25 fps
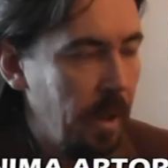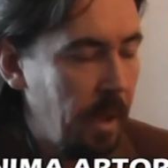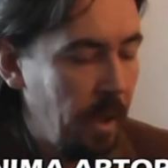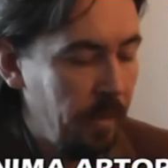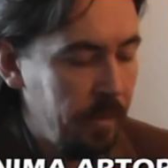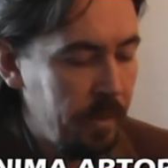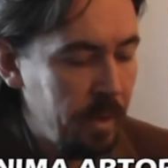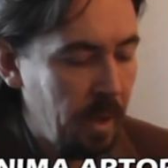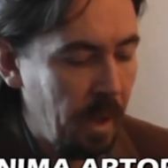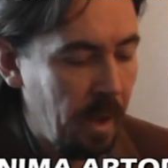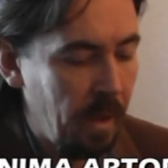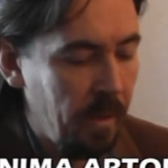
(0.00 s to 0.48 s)
And
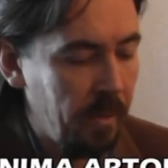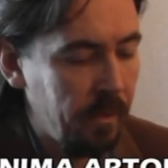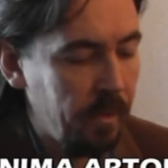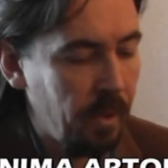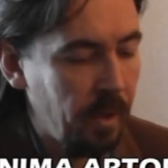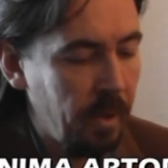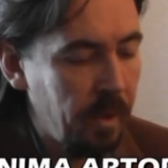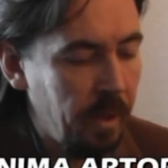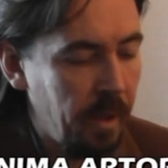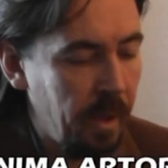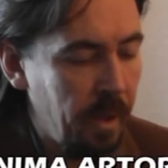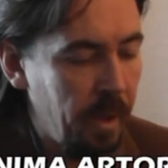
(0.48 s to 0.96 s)
I've
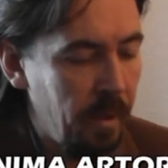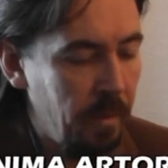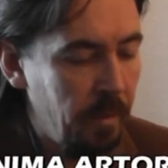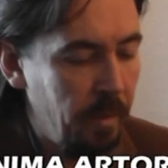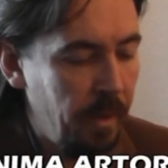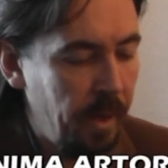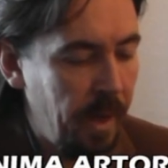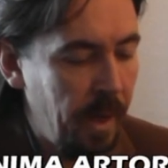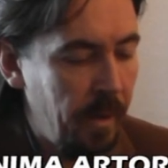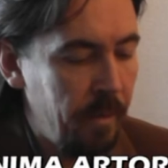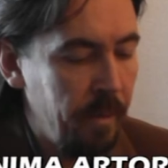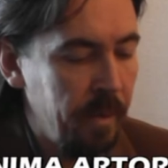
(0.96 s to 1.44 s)
got
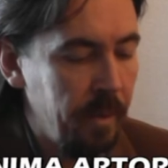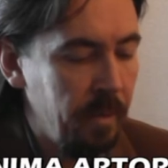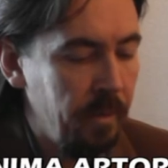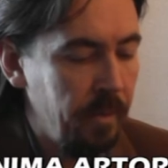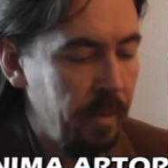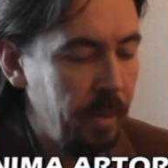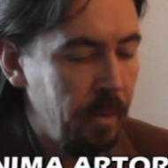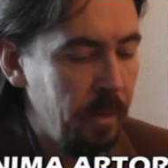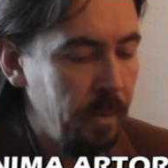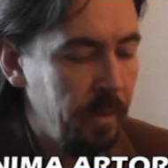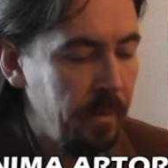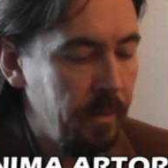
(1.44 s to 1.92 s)
an aerial
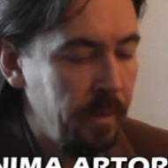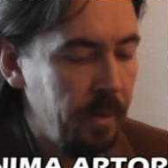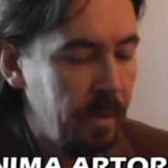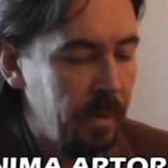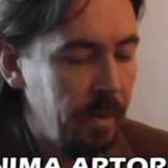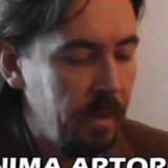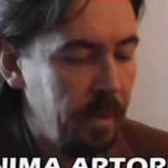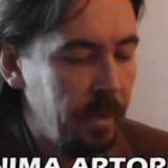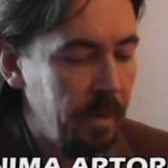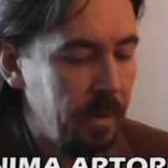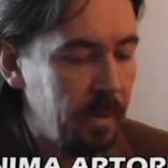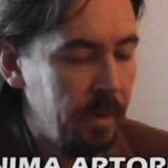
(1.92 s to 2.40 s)
view of
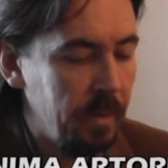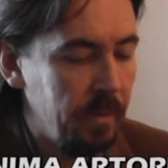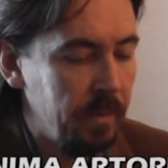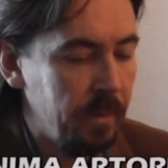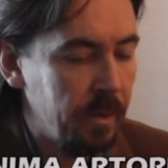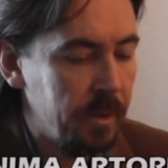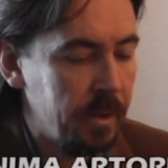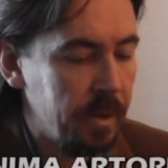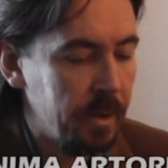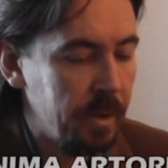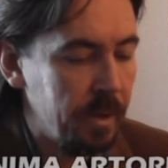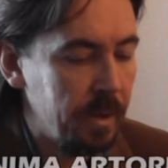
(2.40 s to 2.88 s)

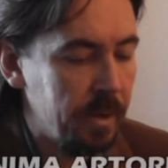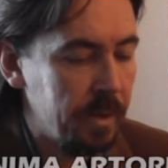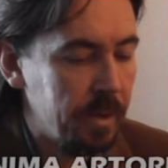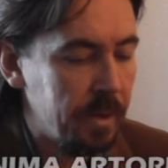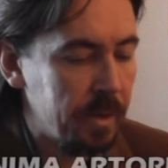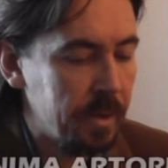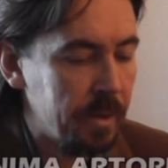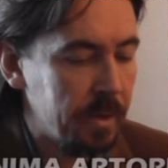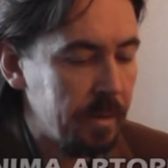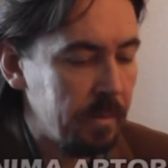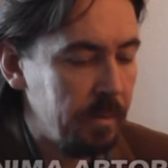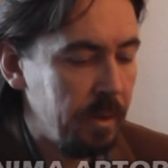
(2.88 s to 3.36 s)
the
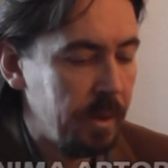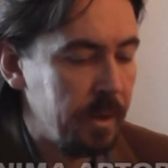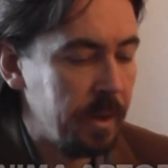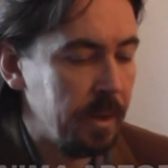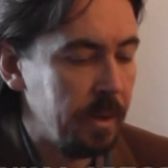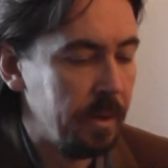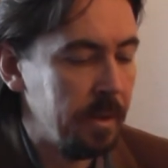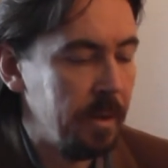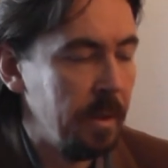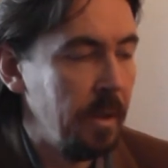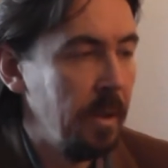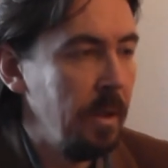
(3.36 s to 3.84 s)
church,
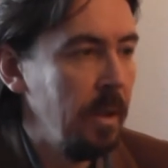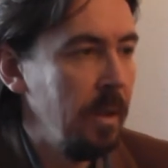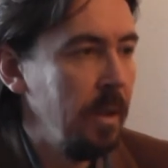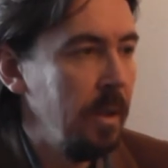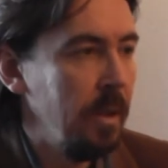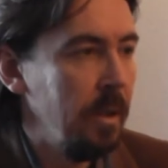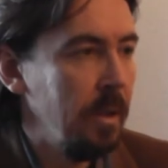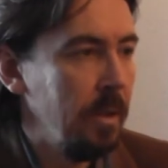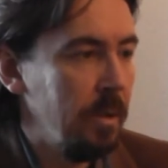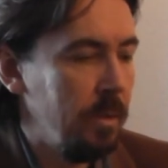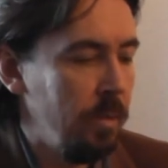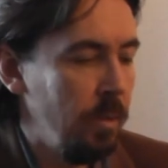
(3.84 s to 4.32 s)
Richard.
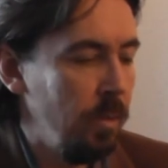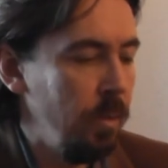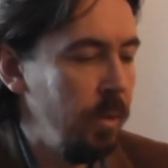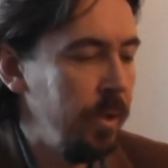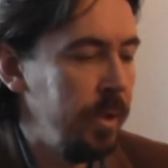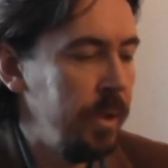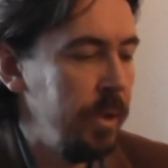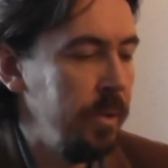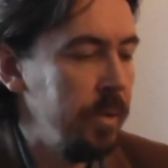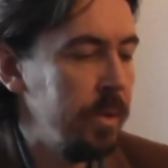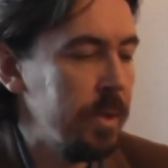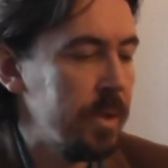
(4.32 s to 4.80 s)

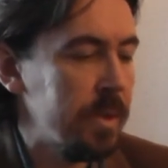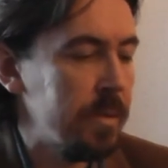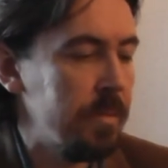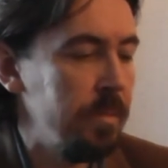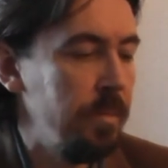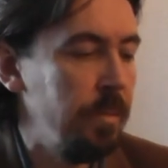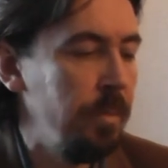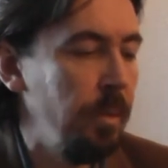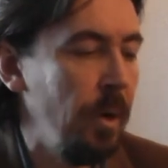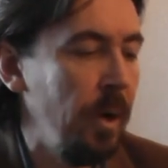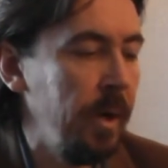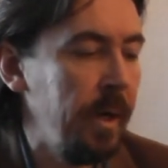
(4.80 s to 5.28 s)
Would you just
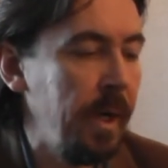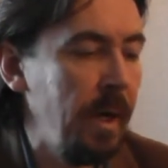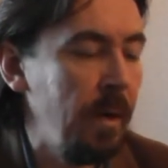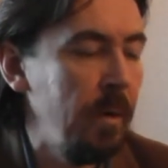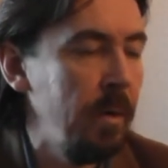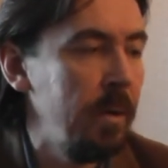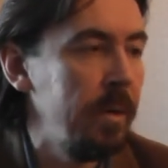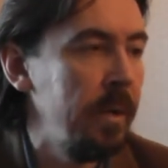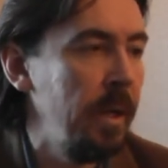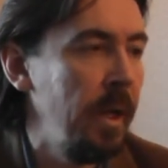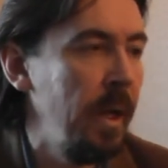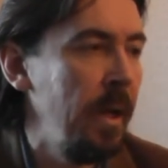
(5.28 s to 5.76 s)
point
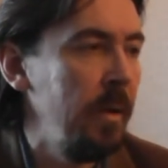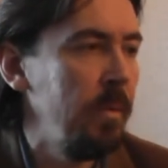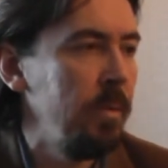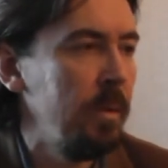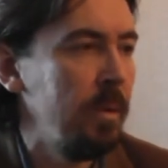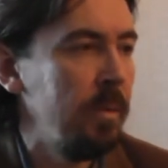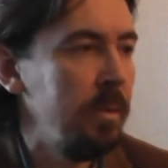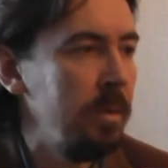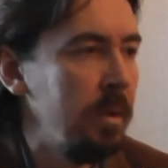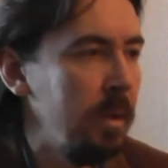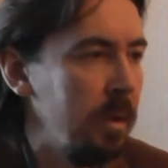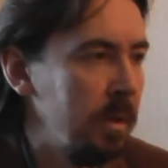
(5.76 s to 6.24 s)
out on there
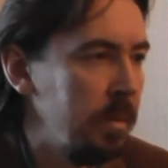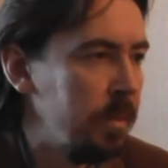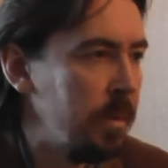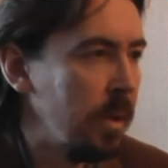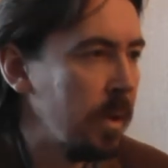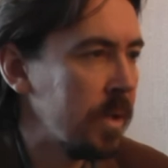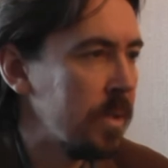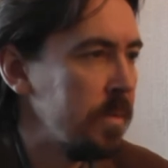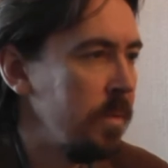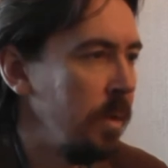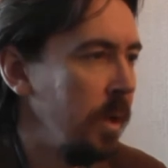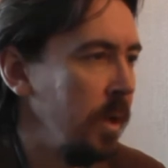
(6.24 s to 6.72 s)

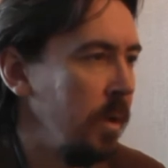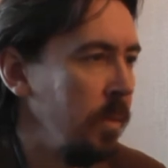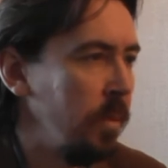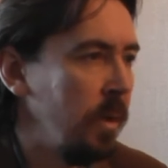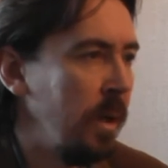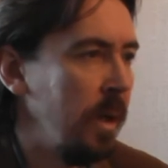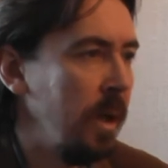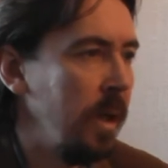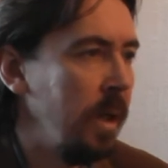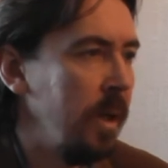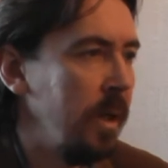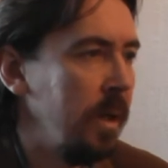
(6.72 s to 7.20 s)
approximately
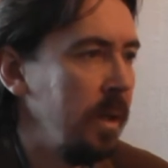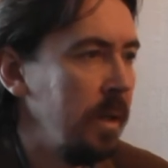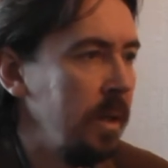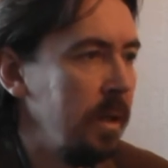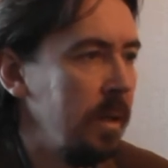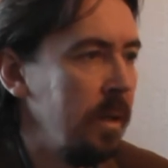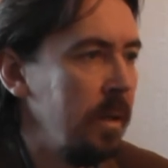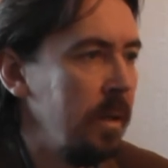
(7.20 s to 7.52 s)
where